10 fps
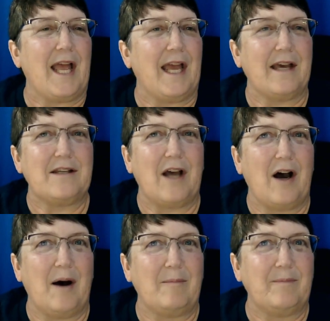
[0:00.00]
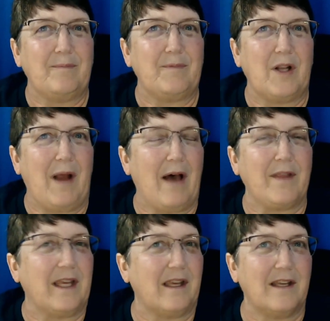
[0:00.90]
and how
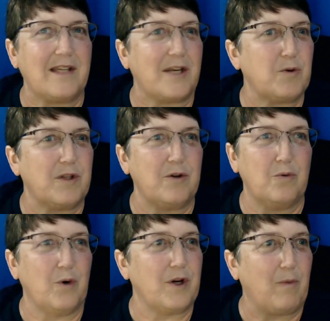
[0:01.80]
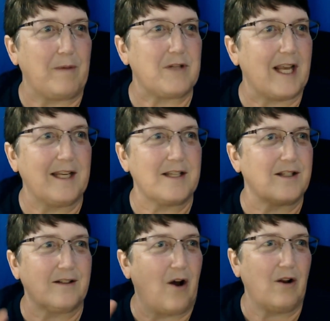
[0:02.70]
they can get in touch with you, where your website
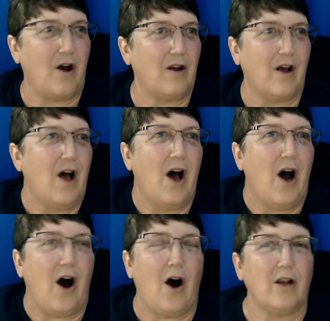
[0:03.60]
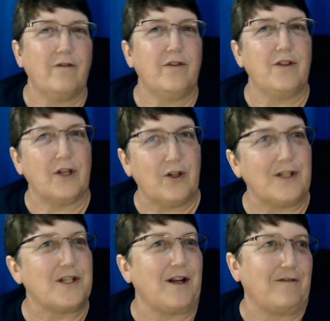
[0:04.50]
is, all of the
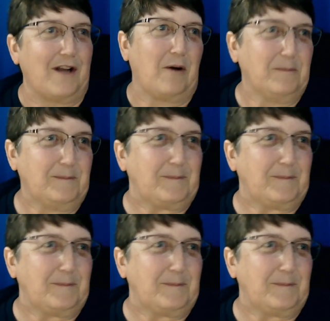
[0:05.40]
good stuff now.